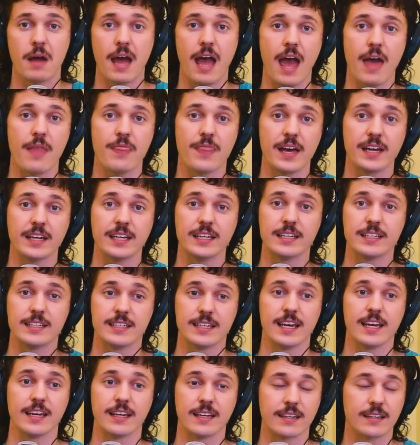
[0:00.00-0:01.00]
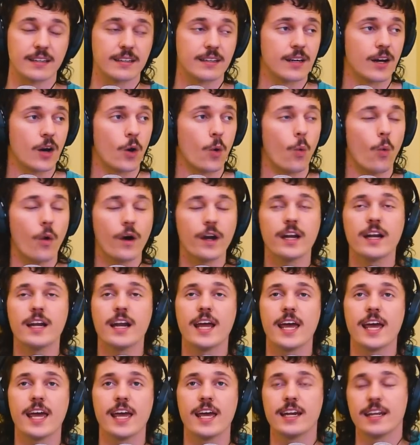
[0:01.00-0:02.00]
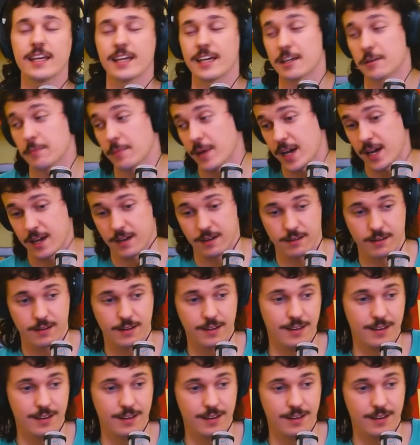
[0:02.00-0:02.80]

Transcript: And then he did. What an idiot, man.